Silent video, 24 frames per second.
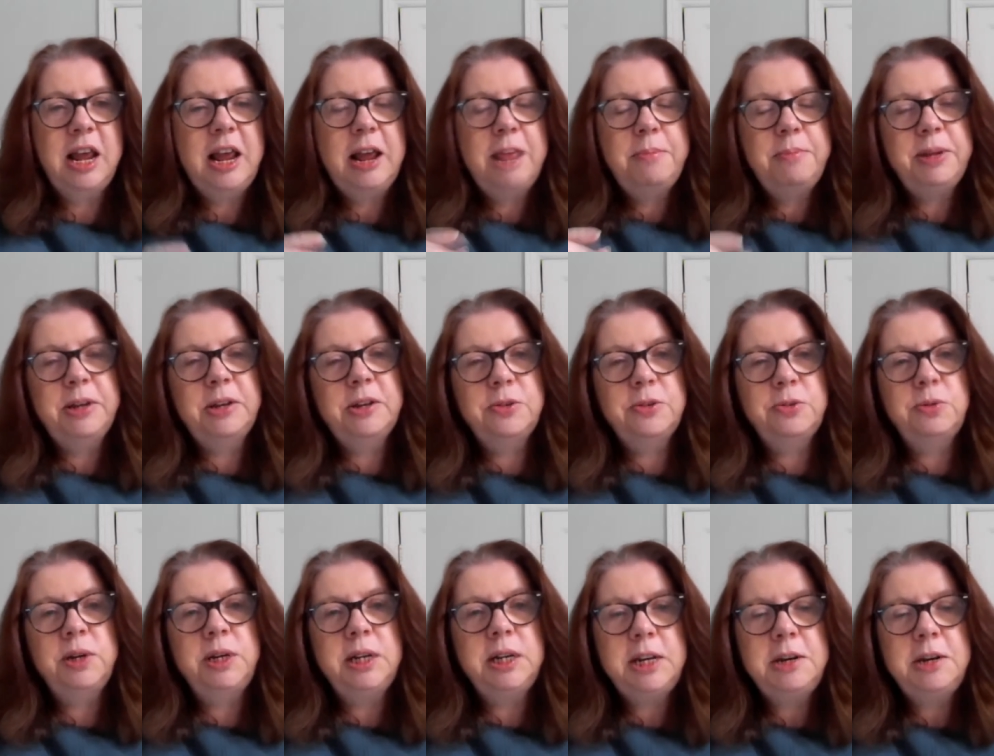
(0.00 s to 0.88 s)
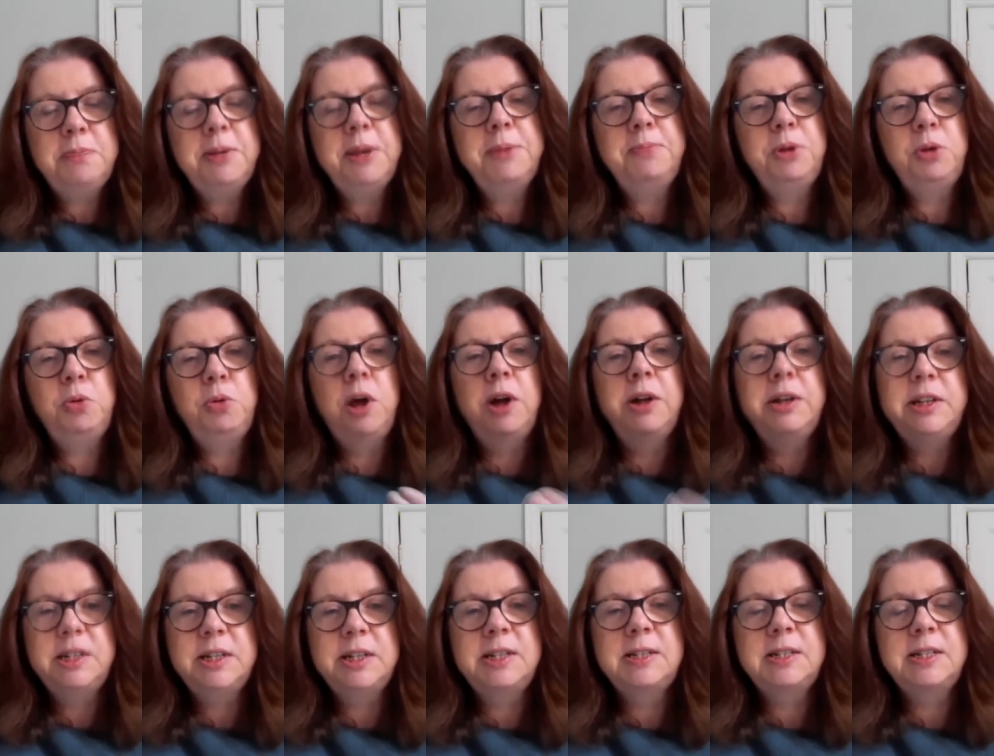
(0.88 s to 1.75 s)
because we need people who
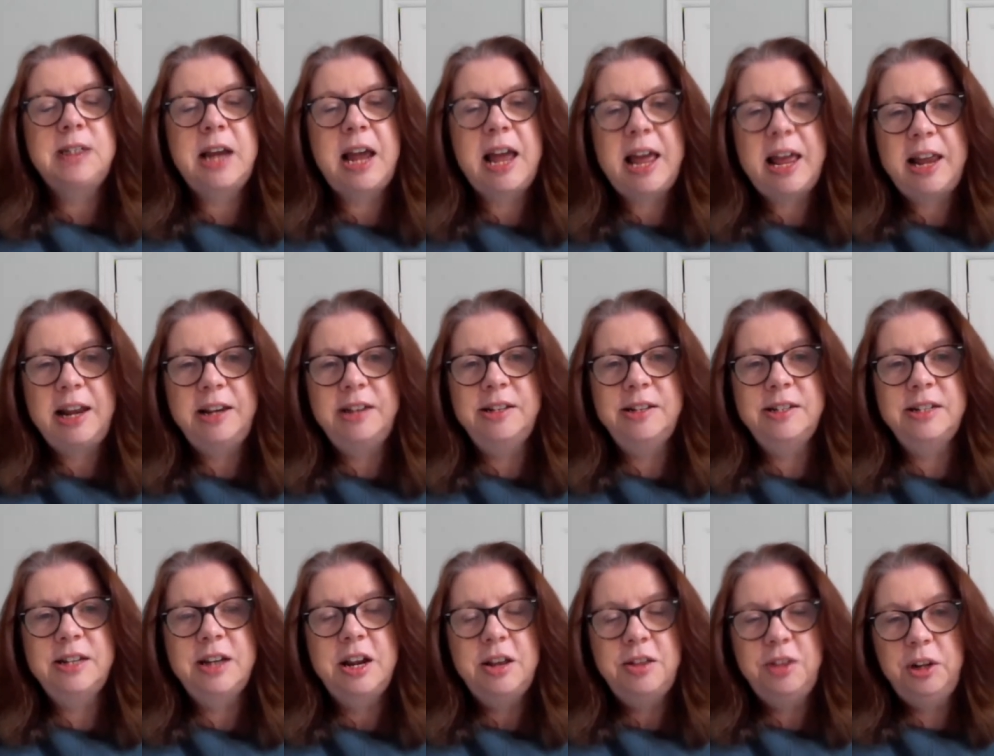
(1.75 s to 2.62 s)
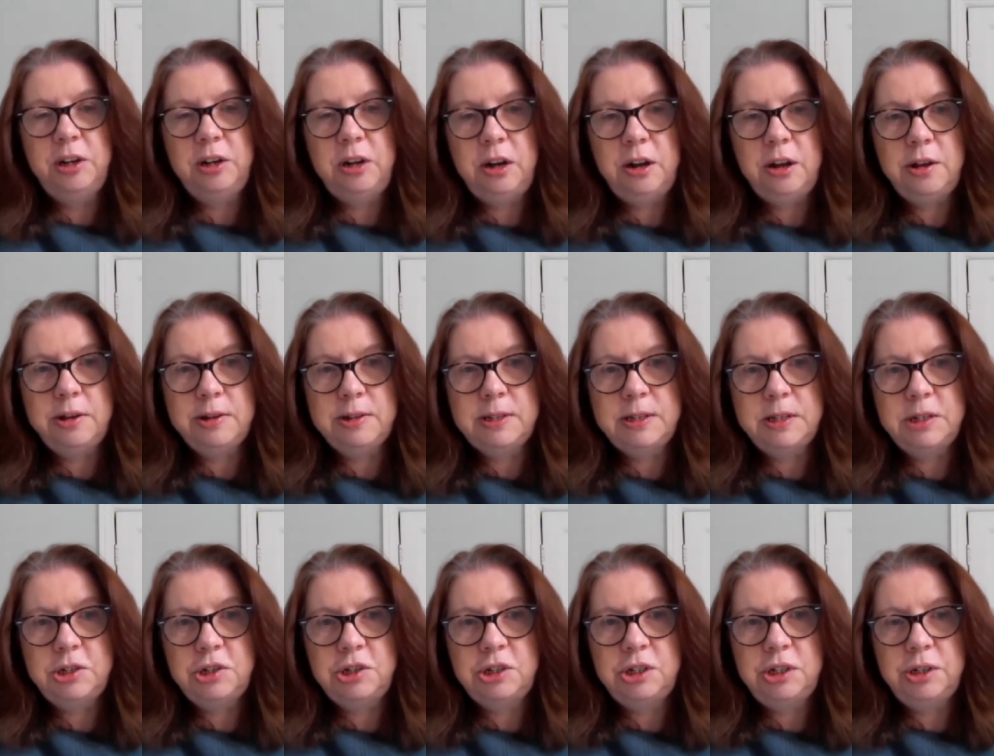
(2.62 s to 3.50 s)
understand the class
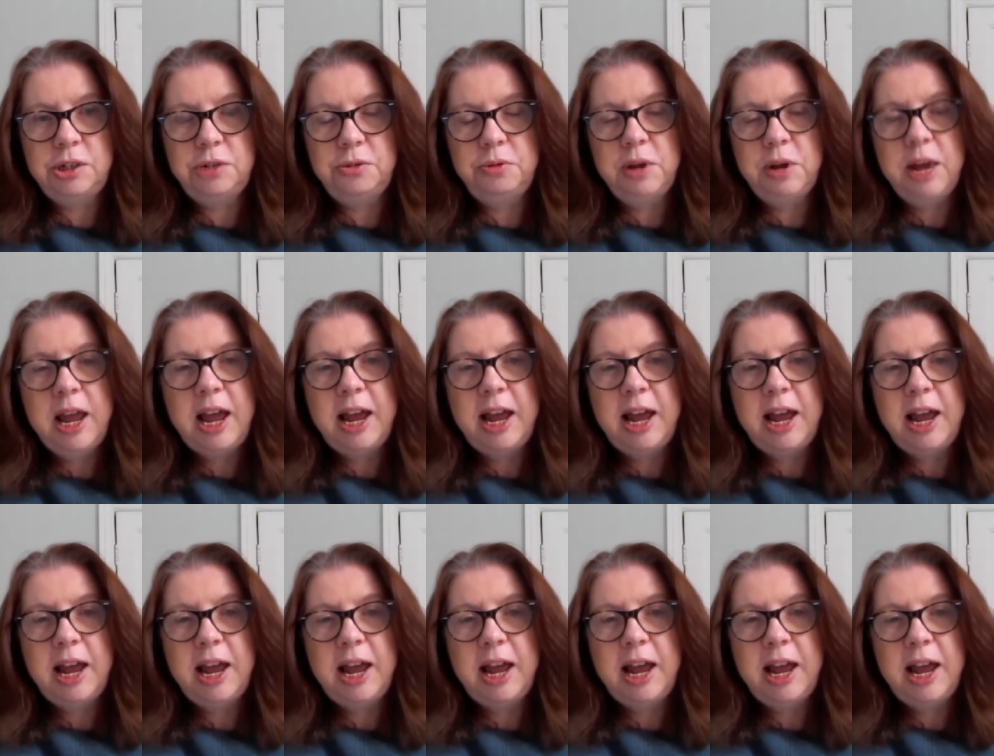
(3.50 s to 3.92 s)
issue